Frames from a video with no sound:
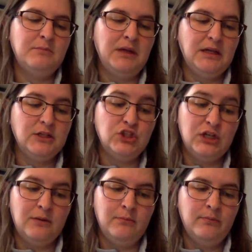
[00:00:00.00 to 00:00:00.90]
meanie
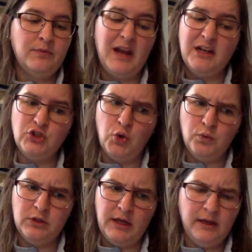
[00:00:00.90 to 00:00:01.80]
Jim, that I don't
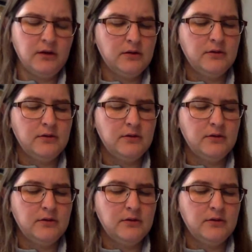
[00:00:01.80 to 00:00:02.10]
like.